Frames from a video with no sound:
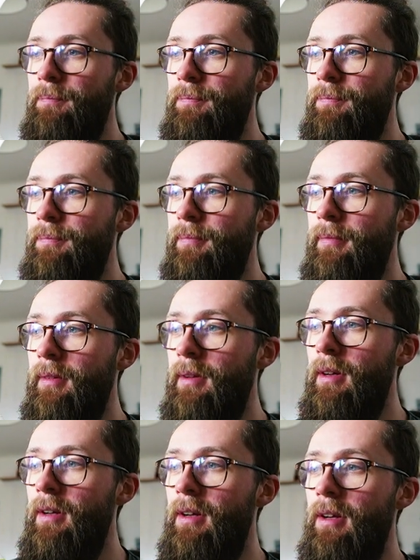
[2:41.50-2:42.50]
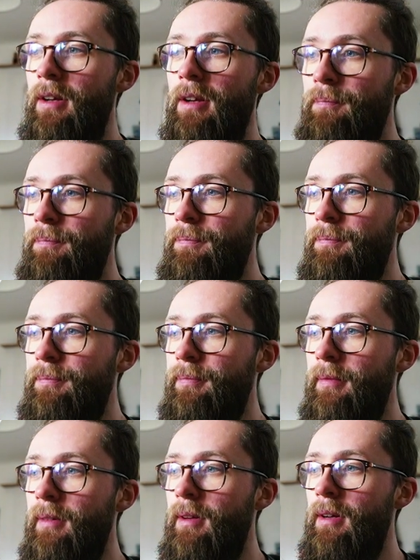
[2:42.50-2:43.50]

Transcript: Nobody speaks.